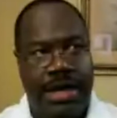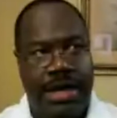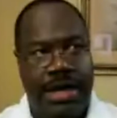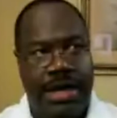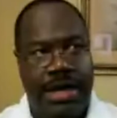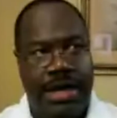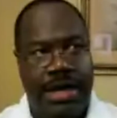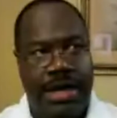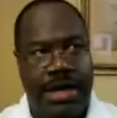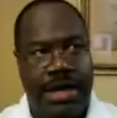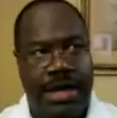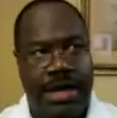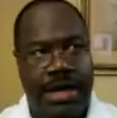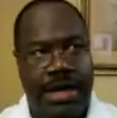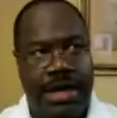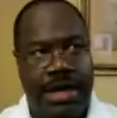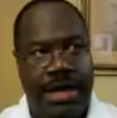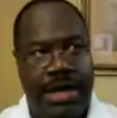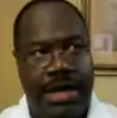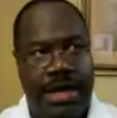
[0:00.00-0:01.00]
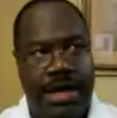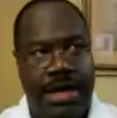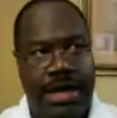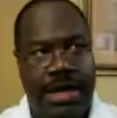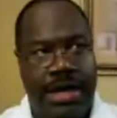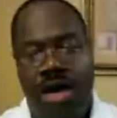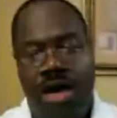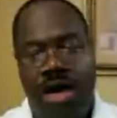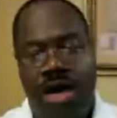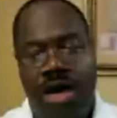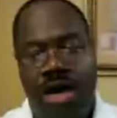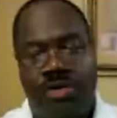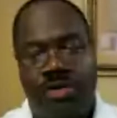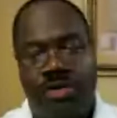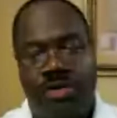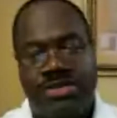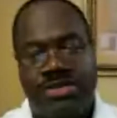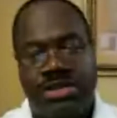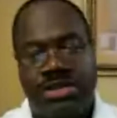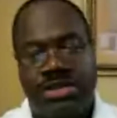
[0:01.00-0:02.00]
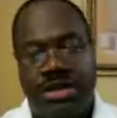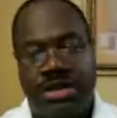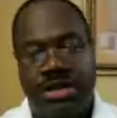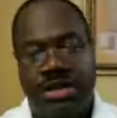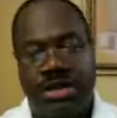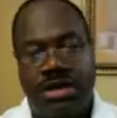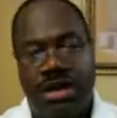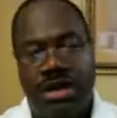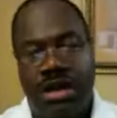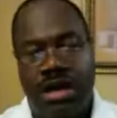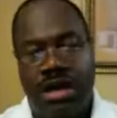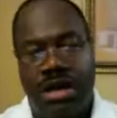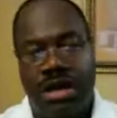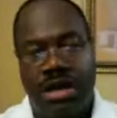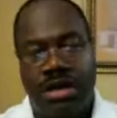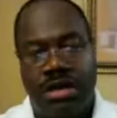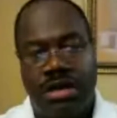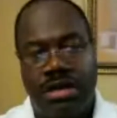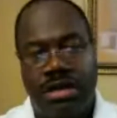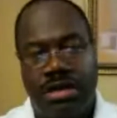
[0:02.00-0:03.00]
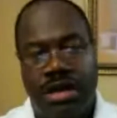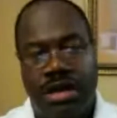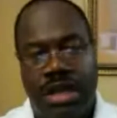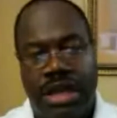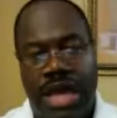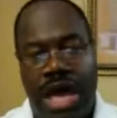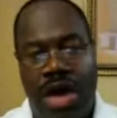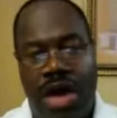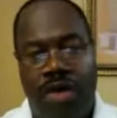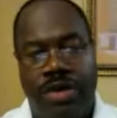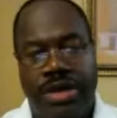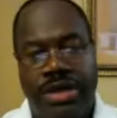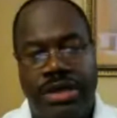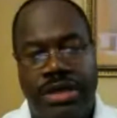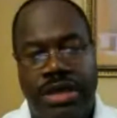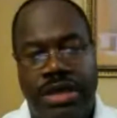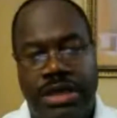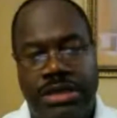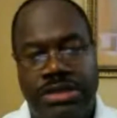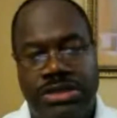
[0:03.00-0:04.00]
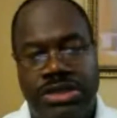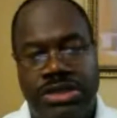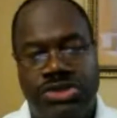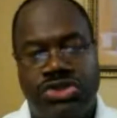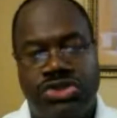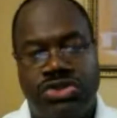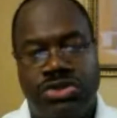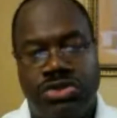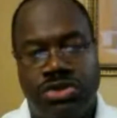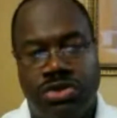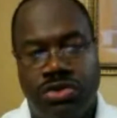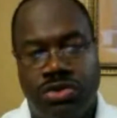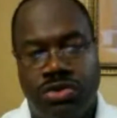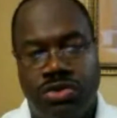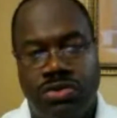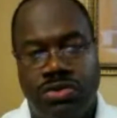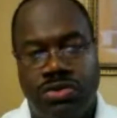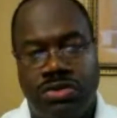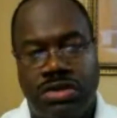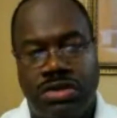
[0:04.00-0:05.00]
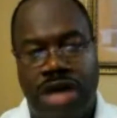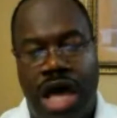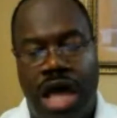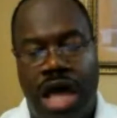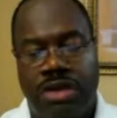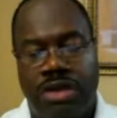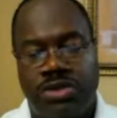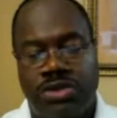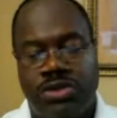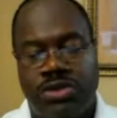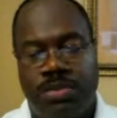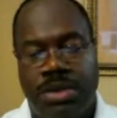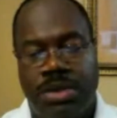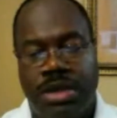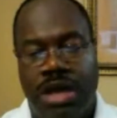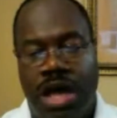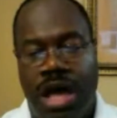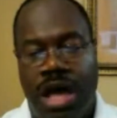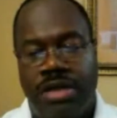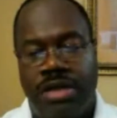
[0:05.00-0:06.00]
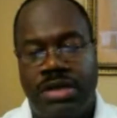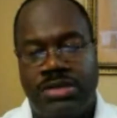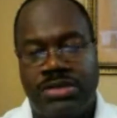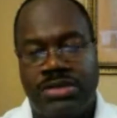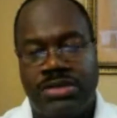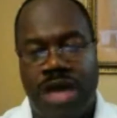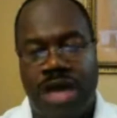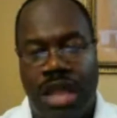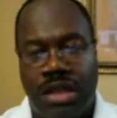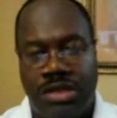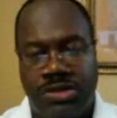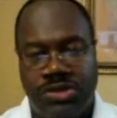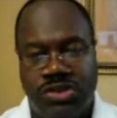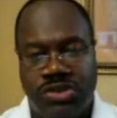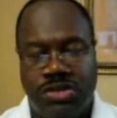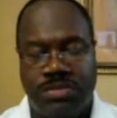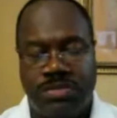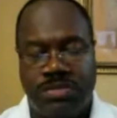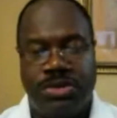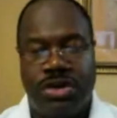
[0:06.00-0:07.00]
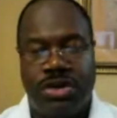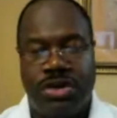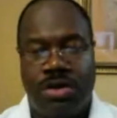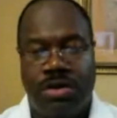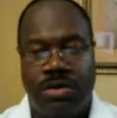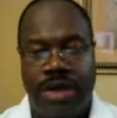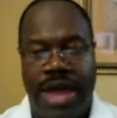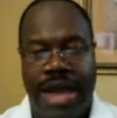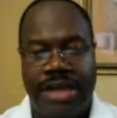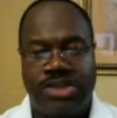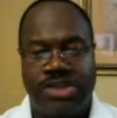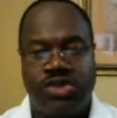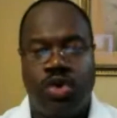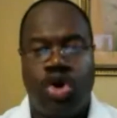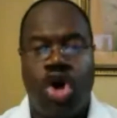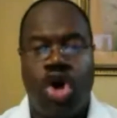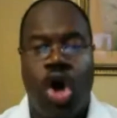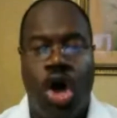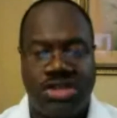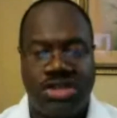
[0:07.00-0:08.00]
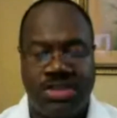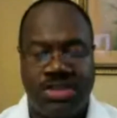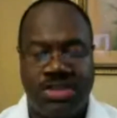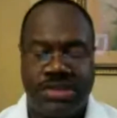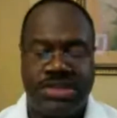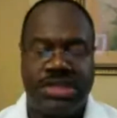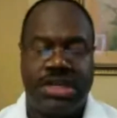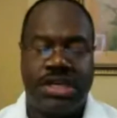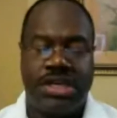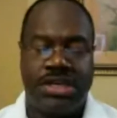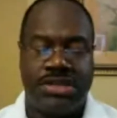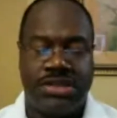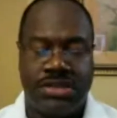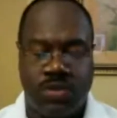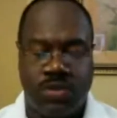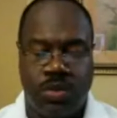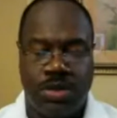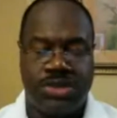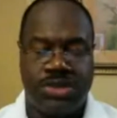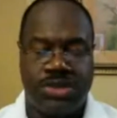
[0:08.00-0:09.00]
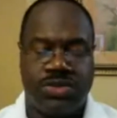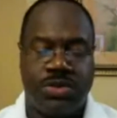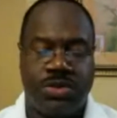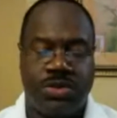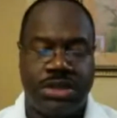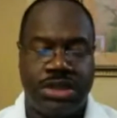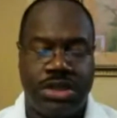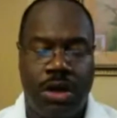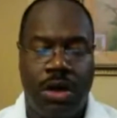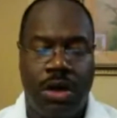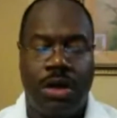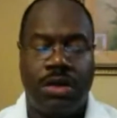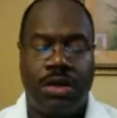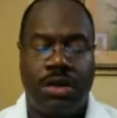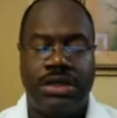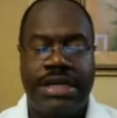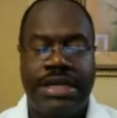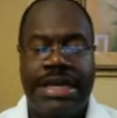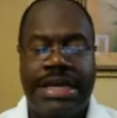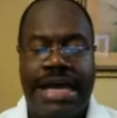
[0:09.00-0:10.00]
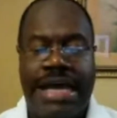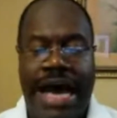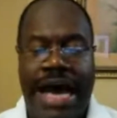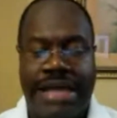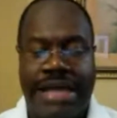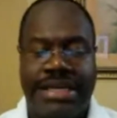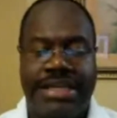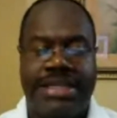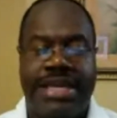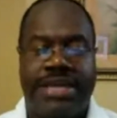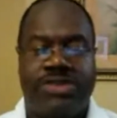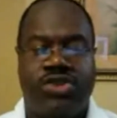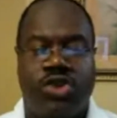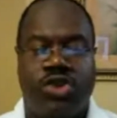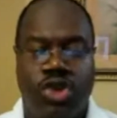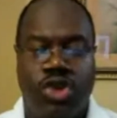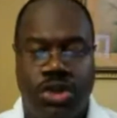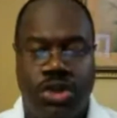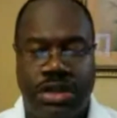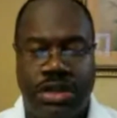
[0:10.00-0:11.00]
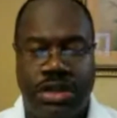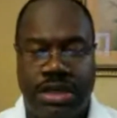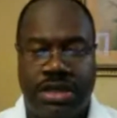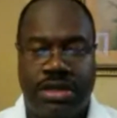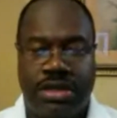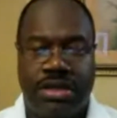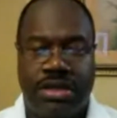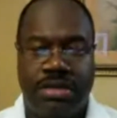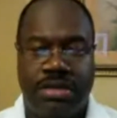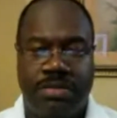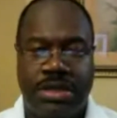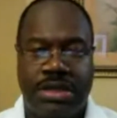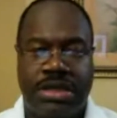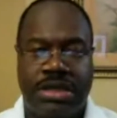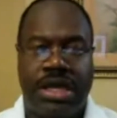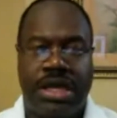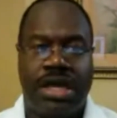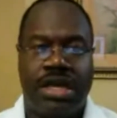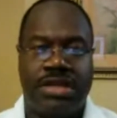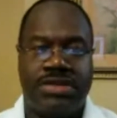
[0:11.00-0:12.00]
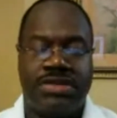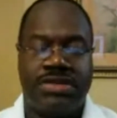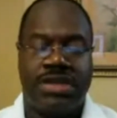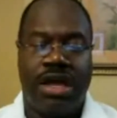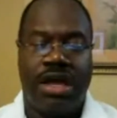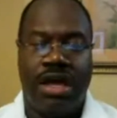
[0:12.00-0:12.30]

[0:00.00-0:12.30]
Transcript: like the fact that they're now addressing allowing additional dollars beyond the scholarship. Actual cost of attendance is what it's really called. I think that's a good thing, because